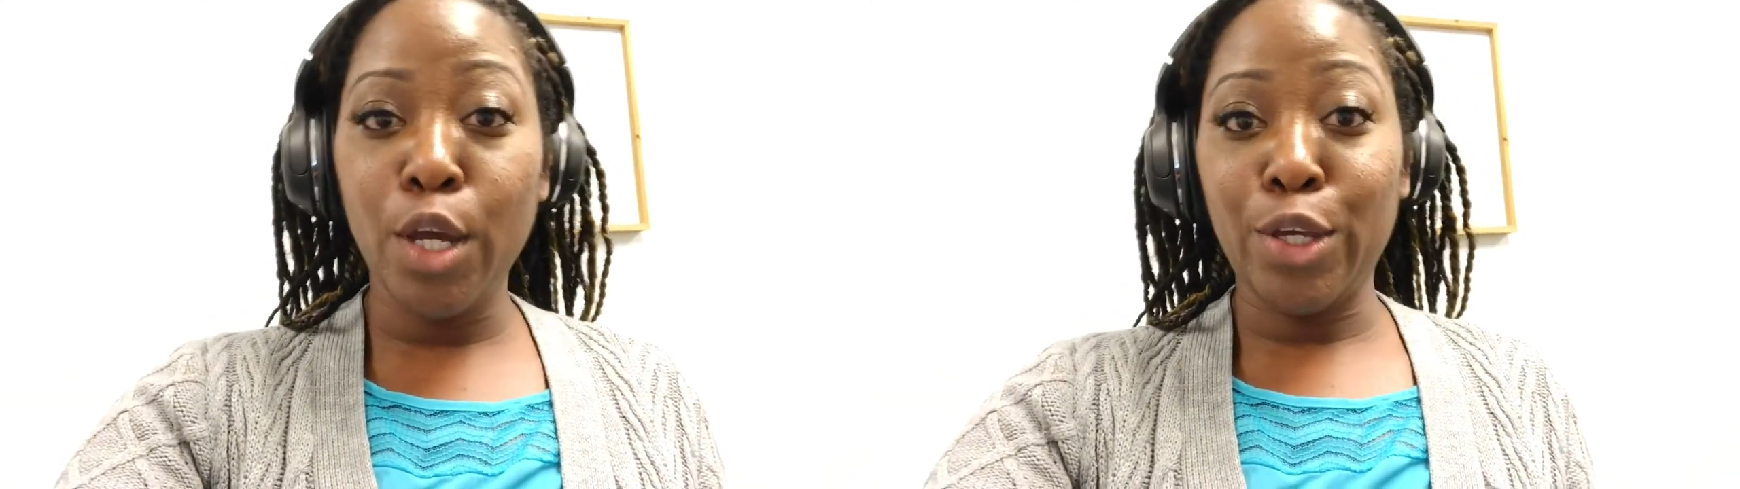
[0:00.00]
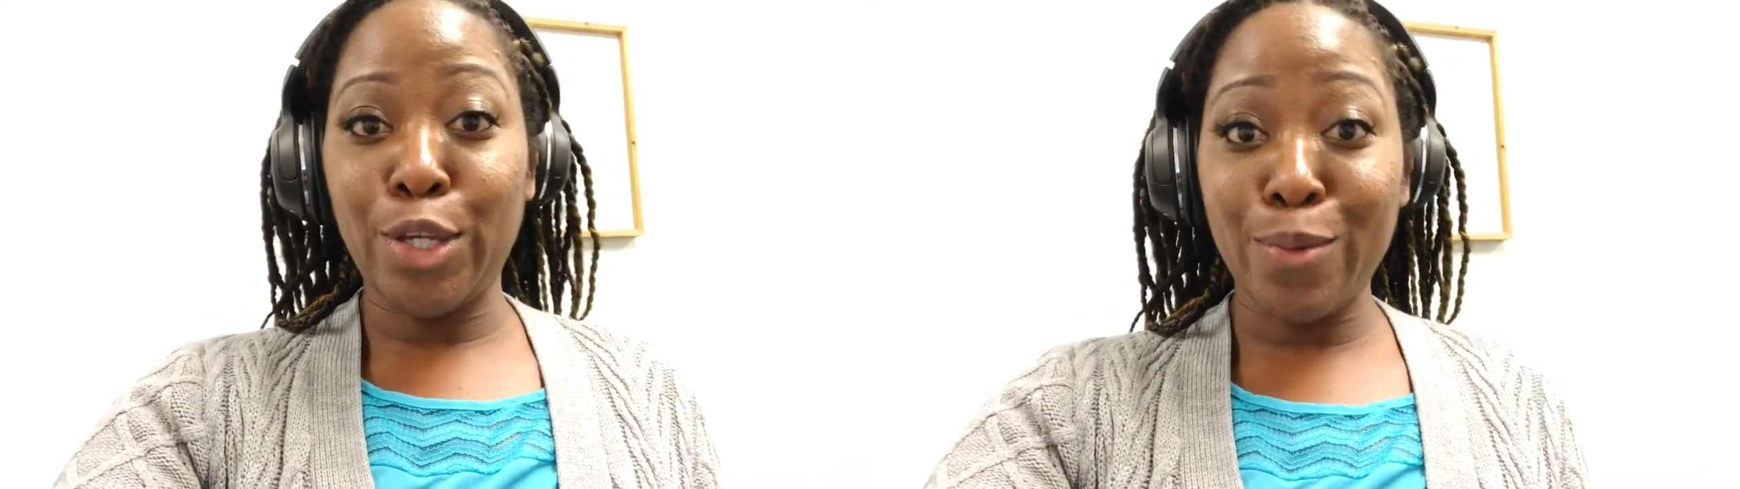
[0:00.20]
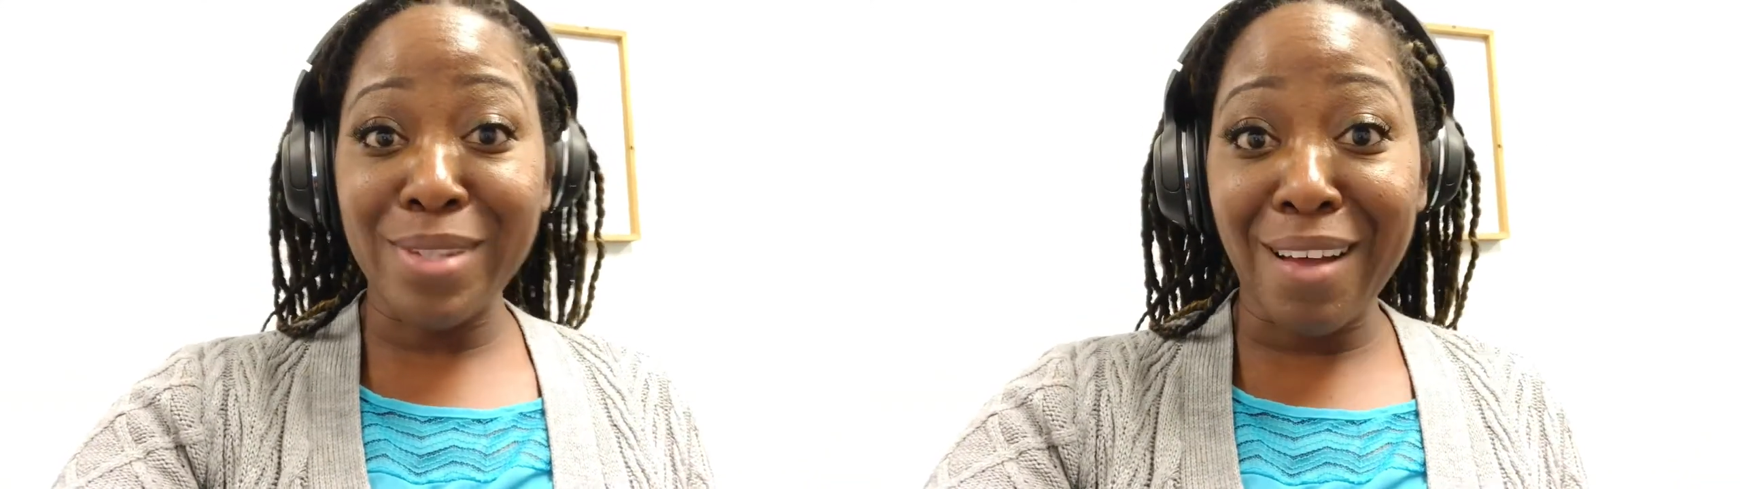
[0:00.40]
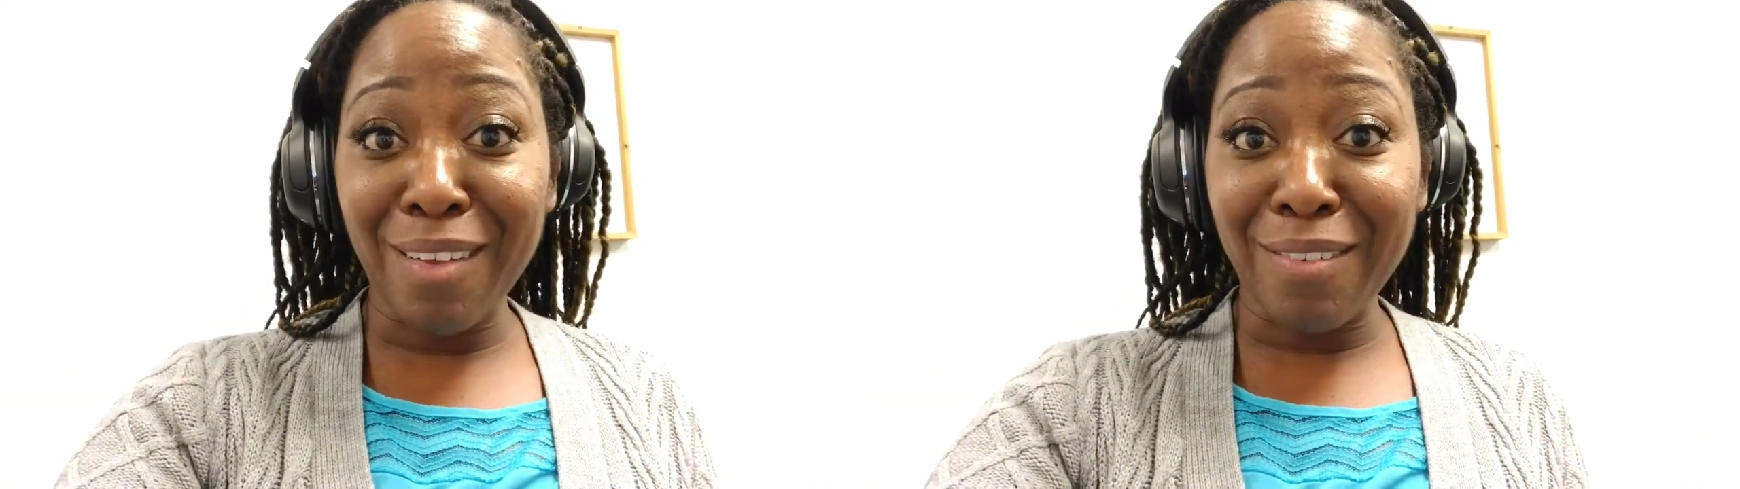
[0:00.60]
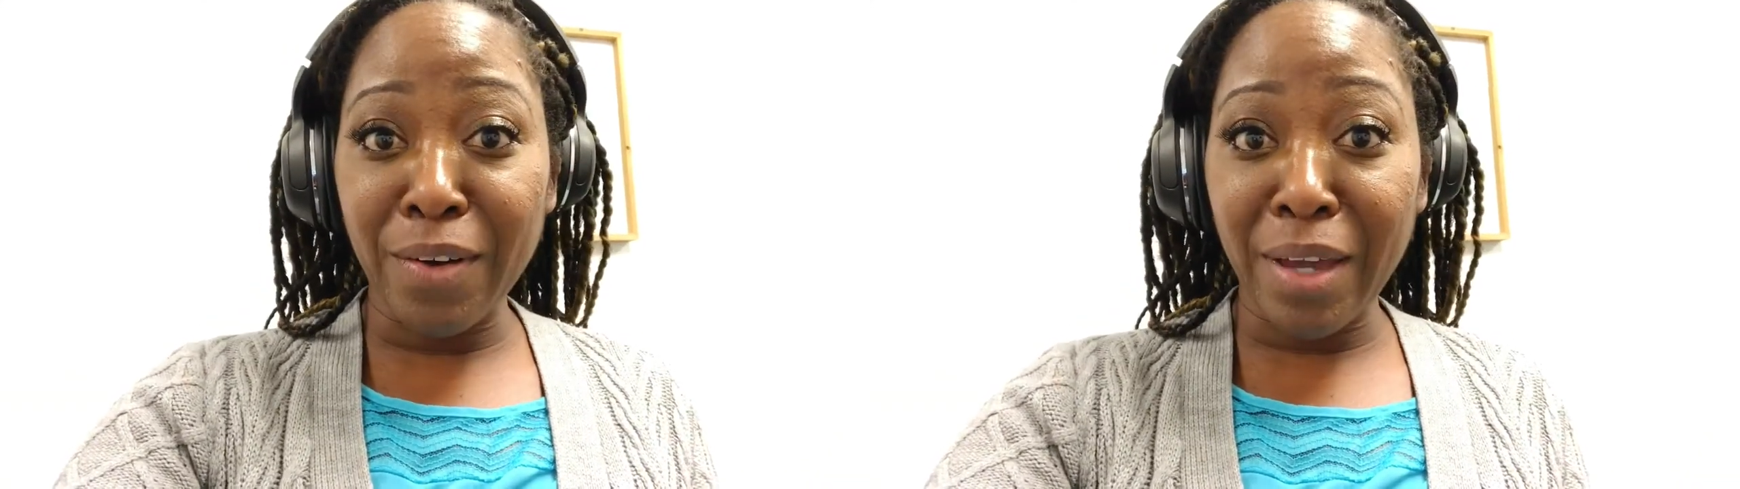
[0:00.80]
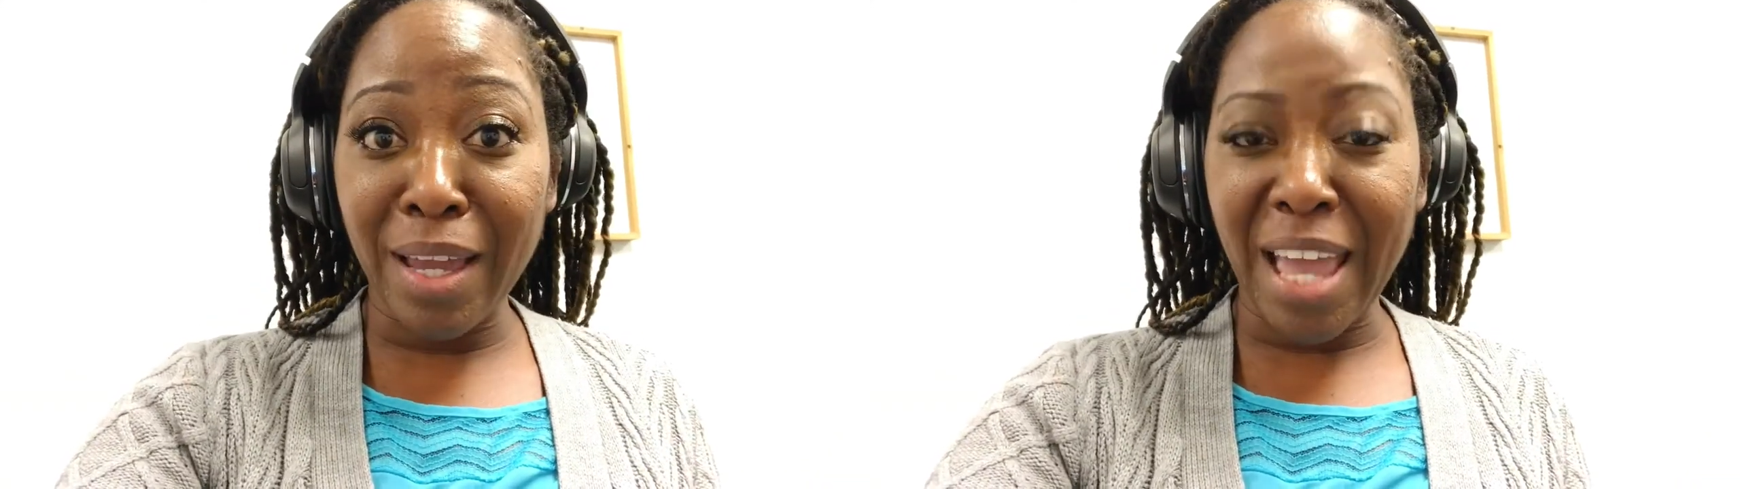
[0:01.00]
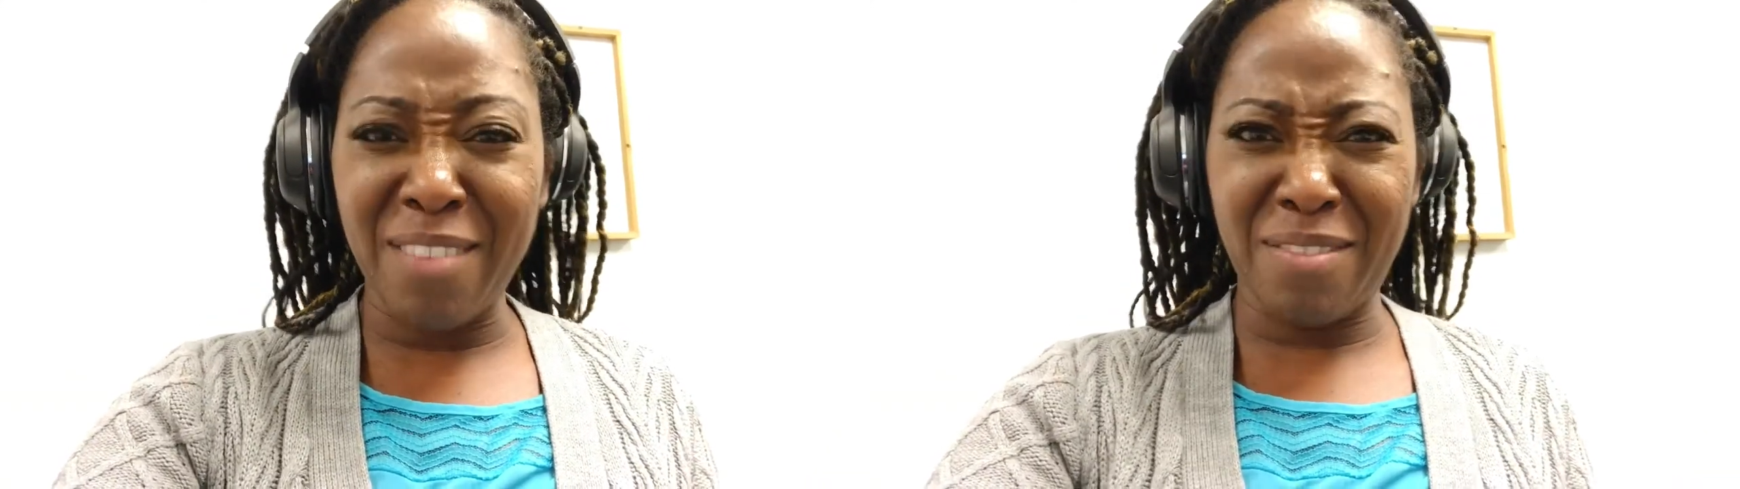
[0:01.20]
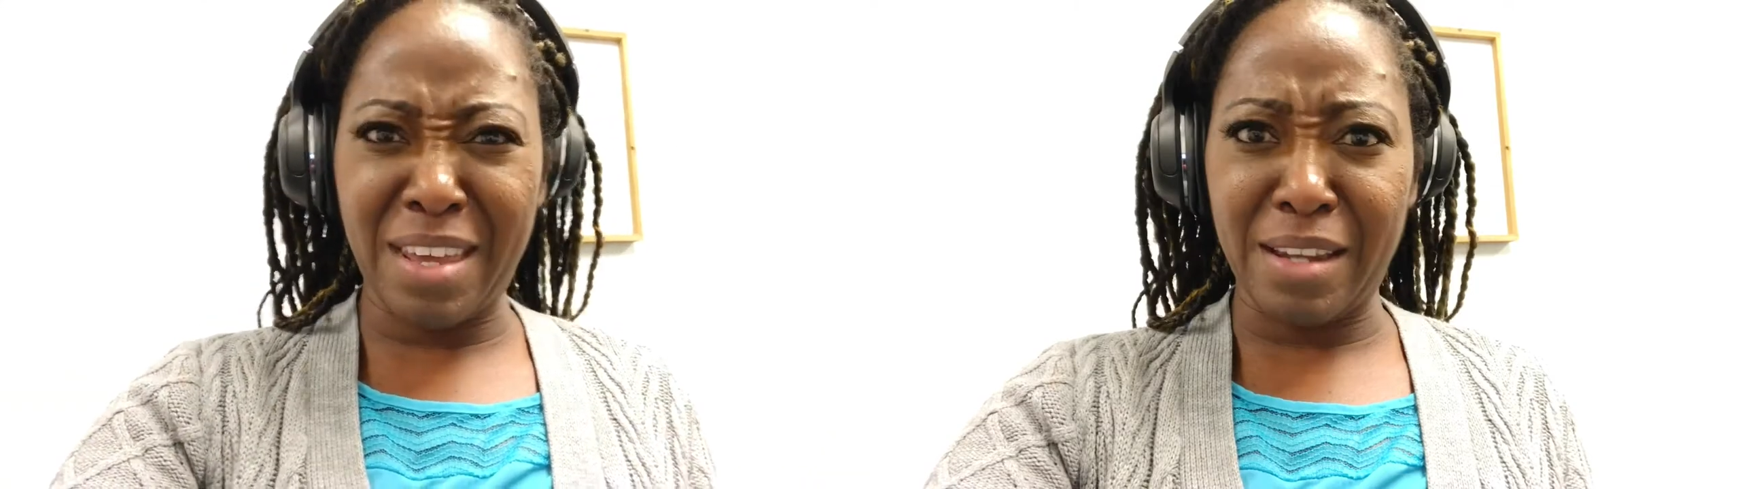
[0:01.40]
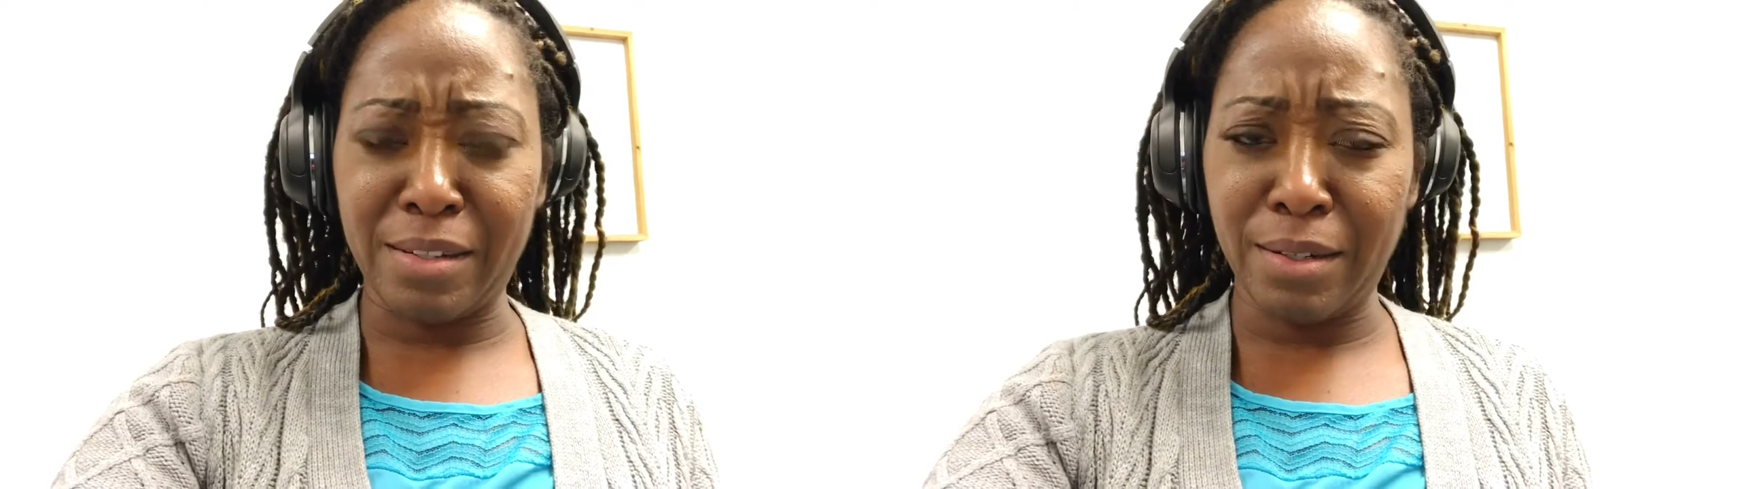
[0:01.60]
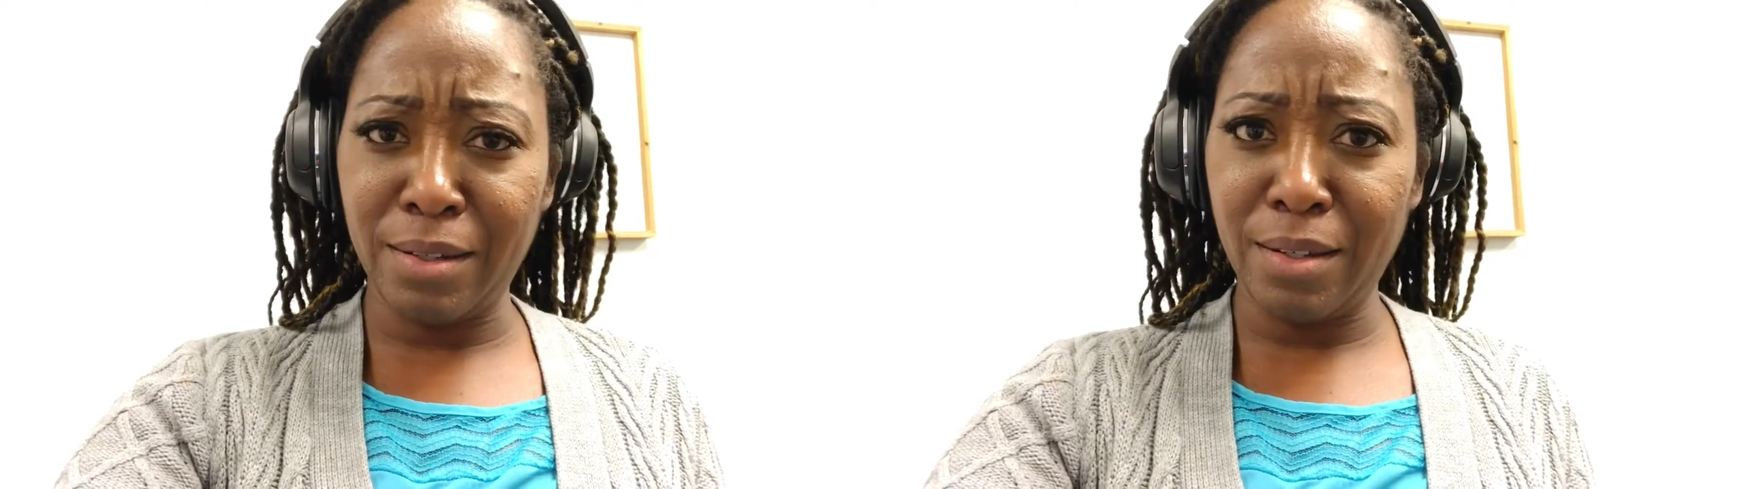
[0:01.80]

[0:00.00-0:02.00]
yourself, okay, and vent,